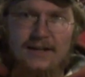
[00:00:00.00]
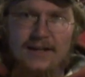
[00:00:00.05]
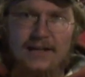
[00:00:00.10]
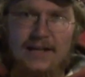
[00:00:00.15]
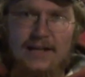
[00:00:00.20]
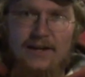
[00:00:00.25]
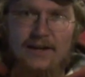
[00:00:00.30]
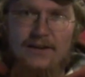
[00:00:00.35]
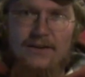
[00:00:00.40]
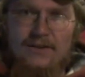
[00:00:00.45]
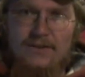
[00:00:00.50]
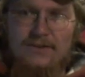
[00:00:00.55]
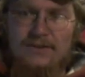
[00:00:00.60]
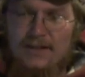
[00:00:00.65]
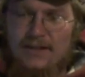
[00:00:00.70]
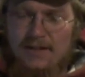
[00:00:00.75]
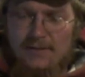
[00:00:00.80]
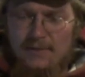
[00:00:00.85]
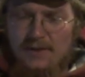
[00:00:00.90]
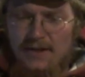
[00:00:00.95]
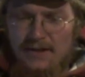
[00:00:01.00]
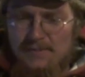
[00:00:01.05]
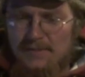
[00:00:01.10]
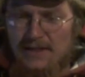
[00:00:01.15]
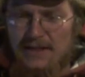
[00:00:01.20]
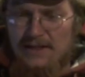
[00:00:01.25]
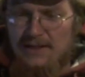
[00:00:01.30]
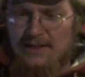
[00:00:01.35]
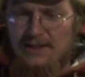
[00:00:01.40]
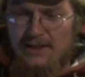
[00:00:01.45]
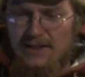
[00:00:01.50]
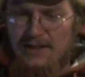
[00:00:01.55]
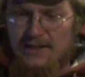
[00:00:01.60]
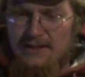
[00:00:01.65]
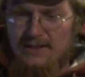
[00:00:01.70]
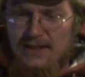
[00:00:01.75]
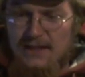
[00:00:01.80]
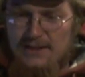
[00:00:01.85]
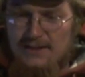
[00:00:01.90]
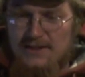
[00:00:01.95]
you know, I, I mean,
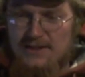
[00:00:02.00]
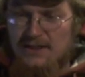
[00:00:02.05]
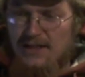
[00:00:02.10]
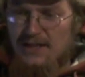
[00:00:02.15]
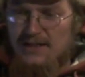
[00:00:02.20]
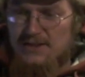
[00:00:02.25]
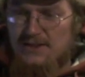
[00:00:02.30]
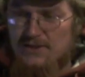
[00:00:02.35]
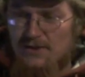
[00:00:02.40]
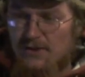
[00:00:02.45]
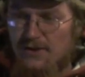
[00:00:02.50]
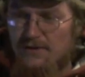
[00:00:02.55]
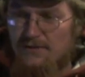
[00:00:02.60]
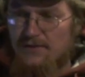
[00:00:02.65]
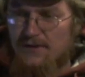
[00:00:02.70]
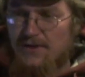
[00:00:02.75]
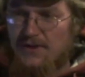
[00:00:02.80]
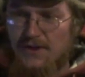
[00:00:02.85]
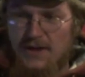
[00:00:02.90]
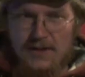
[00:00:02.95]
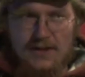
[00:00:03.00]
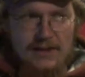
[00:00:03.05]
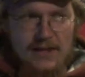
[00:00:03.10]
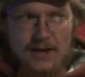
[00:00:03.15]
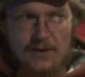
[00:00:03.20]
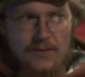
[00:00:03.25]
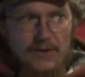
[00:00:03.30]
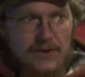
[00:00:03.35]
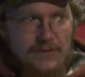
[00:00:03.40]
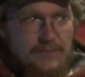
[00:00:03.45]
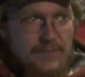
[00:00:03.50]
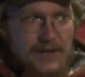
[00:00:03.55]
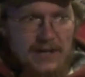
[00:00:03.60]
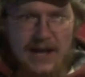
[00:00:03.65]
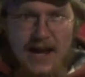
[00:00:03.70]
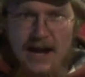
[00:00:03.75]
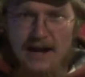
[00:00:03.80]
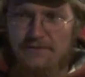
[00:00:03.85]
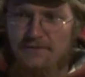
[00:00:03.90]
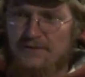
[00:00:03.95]
like, that's like sort of a thing that we've been
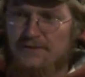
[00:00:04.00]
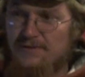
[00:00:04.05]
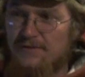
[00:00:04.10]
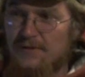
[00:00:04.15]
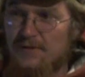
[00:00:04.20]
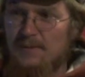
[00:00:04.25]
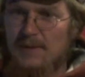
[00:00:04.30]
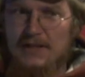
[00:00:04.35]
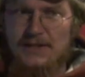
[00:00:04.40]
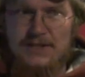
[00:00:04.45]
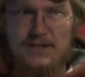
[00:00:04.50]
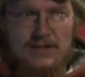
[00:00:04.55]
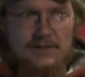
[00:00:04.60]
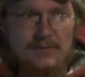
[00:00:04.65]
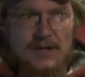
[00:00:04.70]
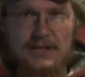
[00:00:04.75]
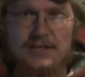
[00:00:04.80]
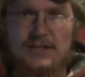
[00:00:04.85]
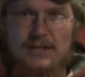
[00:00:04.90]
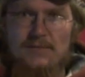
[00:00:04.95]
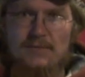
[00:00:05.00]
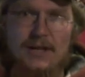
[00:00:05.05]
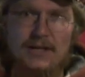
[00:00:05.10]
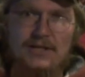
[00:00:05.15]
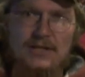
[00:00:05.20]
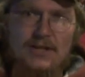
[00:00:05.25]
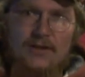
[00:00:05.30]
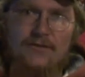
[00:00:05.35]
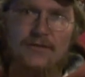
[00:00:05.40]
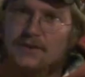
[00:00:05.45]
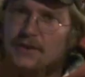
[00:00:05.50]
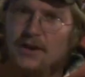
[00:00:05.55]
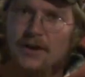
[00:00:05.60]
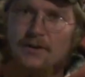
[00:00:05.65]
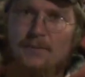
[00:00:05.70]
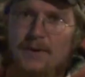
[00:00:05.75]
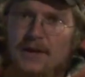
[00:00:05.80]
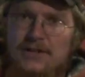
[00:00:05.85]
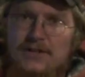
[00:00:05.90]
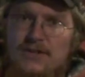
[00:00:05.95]
having for months and months and months over
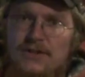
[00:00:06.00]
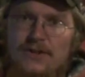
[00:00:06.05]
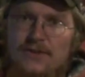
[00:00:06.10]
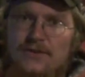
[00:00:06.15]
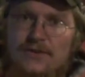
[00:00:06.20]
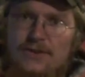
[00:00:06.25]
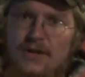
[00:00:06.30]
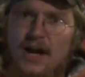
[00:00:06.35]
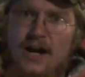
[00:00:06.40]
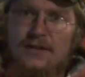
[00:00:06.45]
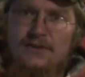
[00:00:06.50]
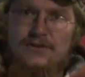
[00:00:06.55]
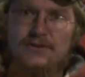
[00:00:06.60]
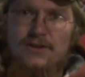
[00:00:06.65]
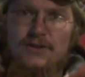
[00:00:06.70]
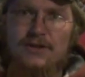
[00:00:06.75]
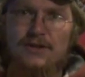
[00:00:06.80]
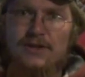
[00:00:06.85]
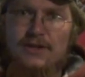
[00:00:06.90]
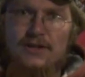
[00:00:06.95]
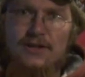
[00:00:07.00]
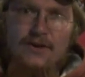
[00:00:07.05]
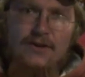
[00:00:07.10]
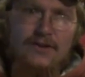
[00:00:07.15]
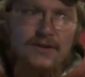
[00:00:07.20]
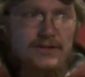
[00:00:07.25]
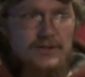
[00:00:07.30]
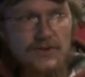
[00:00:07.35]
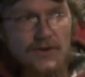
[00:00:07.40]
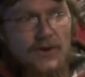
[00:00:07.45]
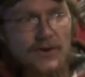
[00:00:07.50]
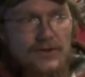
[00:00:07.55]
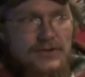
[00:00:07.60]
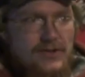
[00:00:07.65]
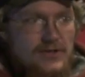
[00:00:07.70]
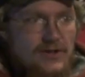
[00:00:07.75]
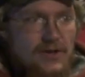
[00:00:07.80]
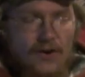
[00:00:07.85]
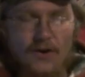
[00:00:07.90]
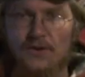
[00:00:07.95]
there. Make sure they're not stirred, you know. This
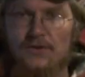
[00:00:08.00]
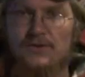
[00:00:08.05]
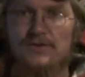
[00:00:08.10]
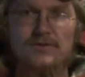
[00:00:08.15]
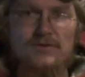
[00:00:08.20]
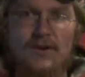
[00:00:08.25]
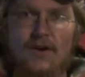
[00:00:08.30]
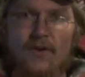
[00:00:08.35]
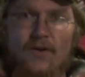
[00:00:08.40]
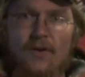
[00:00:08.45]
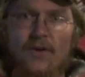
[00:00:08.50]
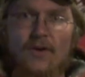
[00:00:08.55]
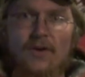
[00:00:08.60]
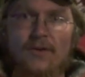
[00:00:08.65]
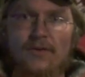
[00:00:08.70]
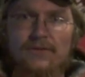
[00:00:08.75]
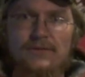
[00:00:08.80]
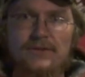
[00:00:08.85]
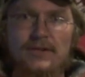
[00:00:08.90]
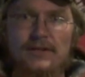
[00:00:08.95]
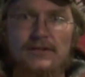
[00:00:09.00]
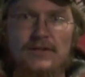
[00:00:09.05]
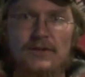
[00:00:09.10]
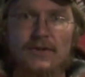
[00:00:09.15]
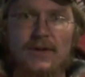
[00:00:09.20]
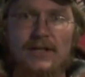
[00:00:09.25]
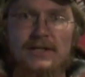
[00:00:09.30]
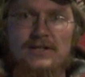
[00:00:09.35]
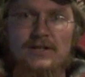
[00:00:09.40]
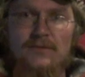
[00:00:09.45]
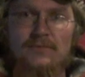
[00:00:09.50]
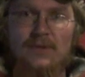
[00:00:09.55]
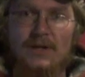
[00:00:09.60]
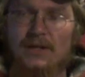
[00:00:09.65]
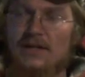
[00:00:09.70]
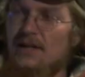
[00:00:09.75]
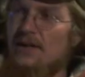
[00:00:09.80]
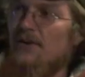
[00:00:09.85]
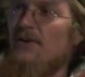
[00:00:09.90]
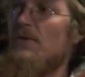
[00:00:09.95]
Hortons knows the whole situation,
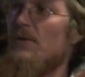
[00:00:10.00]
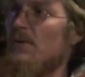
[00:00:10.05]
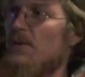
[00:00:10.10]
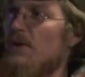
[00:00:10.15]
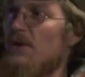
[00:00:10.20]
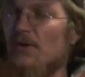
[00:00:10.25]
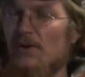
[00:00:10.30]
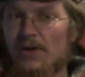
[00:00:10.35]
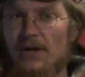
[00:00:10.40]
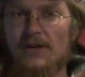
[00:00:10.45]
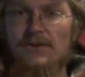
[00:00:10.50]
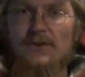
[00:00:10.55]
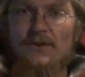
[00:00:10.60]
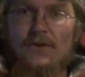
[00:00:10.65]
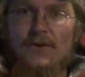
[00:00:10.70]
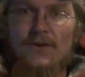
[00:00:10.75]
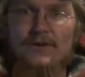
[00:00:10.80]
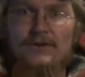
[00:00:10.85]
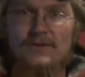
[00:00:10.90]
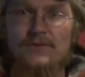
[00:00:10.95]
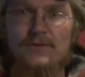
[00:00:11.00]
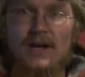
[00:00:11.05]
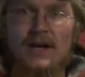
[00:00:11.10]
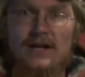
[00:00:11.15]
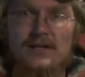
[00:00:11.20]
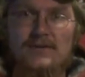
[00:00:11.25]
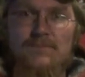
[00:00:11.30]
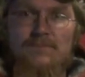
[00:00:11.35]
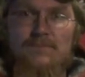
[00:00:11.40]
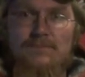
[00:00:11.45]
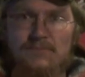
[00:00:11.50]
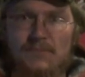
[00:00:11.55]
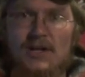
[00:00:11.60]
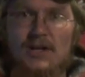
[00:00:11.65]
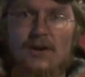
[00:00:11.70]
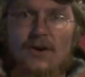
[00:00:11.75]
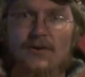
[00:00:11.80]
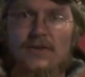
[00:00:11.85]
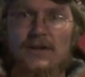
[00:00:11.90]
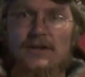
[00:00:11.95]
but, you know, when we go to other Hortons, we got to, you
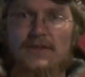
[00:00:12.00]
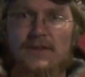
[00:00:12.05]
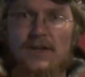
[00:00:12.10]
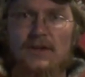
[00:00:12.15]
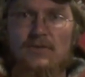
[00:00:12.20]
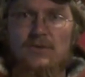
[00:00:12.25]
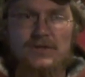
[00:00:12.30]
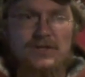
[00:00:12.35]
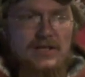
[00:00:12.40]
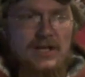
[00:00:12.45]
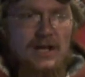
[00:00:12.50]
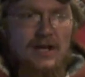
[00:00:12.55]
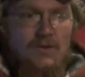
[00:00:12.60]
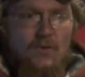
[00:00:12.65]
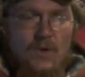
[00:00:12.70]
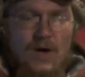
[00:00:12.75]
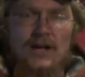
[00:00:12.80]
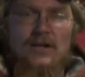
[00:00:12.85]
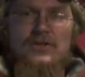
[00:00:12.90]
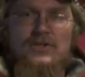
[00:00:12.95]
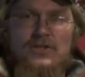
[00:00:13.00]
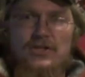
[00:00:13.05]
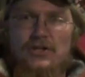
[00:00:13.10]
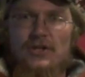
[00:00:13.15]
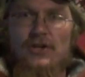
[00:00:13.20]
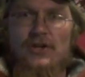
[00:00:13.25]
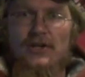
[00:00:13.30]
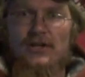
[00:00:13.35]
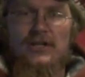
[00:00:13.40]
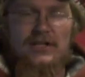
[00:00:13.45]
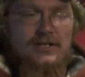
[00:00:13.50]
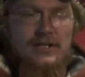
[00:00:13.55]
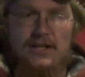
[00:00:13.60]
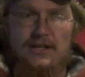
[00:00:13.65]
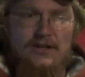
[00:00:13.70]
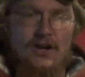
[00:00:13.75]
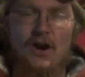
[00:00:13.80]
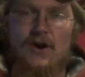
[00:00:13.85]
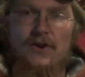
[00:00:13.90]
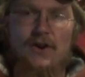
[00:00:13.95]
know, they think we're saying well stirred, and it's
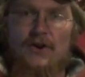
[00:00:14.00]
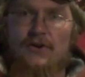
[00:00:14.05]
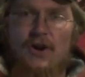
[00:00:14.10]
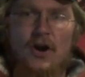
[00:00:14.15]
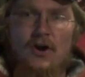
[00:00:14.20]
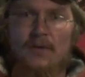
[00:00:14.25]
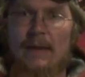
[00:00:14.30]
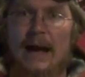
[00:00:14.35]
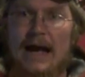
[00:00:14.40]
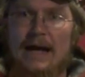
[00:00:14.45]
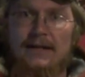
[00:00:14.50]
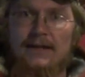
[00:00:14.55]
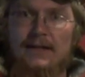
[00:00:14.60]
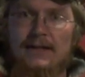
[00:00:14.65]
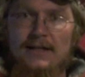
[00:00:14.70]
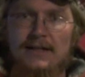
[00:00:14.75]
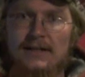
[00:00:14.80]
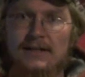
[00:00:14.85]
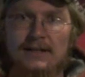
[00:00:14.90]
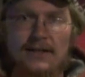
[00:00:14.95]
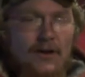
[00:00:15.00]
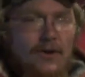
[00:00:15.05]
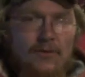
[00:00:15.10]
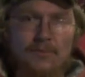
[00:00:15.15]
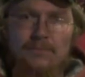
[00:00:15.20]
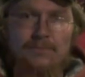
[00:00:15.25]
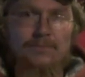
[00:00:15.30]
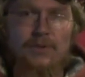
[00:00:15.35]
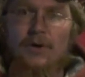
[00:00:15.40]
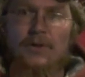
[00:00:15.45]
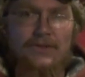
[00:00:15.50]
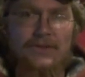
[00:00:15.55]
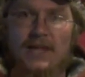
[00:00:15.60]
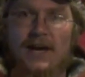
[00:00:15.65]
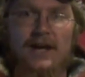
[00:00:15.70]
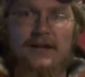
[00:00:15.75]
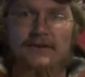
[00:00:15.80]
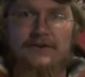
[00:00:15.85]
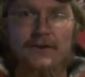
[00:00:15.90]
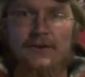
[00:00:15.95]
like, no, no, no, man. Don't put
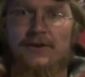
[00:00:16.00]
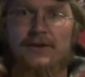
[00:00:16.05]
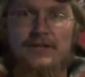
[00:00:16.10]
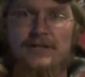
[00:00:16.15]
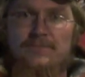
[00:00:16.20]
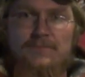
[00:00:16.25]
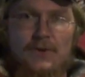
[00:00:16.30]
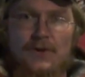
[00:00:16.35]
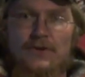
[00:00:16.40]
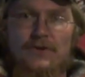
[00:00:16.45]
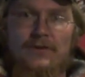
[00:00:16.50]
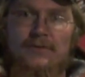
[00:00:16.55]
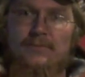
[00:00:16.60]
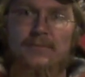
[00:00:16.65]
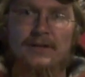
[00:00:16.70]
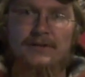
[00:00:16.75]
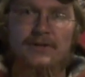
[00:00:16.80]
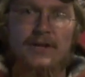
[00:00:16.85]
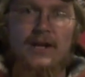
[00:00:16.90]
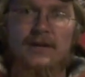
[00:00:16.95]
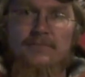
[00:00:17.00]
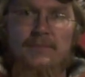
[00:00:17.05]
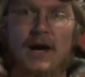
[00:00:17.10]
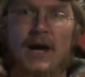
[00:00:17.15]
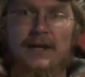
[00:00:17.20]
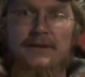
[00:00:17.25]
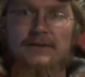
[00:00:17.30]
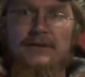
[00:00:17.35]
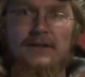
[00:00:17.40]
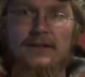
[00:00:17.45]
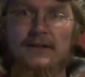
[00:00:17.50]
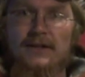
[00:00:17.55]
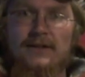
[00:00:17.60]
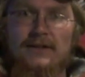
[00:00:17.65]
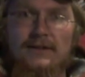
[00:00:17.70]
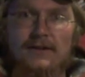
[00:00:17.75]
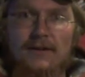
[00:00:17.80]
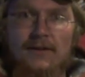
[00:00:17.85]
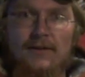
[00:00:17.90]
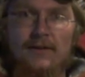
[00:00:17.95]
that dirty spoon in my drink, bud.
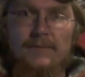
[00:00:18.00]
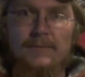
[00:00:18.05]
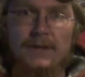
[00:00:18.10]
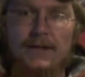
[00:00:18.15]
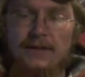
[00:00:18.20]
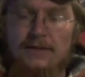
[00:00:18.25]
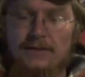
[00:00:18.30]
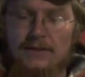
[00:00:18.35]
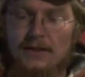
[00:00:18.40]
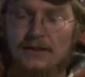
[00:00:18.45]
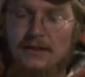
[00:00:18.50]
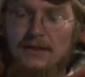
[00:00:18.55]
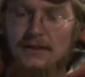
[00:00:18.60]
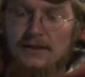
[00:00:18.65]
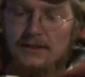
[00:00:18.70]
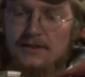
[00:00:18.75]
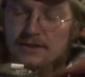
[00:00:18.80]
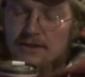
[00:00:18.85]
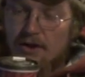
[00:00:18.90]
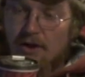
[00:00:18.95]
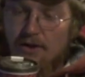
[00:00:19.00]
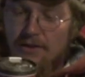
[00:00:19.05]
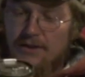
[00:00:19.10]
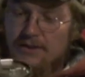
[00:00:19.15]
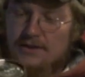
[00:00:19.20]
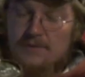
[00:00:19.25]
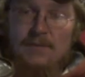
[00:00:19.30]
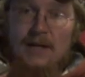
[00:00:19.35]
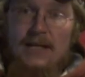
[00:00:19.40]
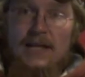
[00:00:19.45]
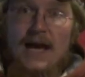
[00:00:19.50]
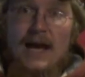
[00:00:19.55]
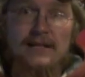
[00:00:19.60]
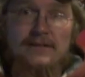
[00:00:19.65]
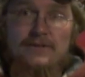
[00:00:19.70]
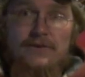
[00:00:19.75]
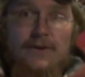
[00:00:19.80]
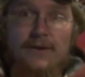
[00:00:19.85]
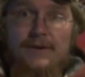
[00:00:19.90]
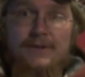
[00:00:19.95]
You know what I mean? So this is my
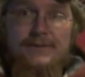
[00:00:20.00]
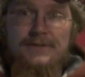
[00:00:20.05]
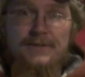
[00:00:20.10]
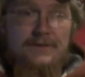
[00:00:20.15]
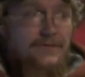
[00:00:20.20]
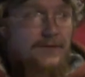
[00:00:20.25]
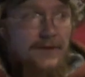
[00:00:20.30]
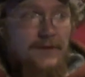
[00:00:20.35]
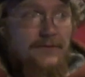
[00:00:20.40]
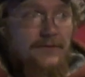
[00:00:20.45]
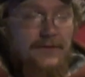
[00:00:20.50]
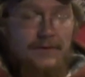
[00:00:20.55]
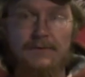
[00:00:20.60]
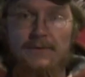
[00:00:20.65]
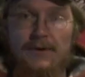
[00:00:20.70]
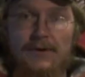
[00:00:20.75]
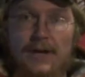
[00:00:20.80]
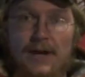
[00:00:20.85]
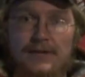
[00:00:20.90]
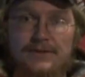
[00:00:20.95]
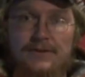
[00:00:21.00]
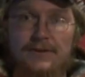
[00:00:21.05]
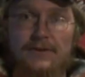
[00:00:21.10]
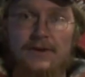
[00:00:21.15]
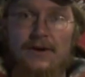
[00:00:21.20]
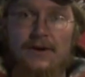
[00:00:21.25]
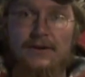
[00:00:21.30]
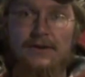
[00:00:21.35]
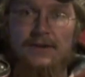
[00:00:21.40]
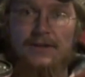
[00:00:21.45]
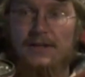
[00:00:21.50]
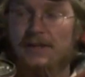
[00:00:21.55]
last Hortons from, from across the road,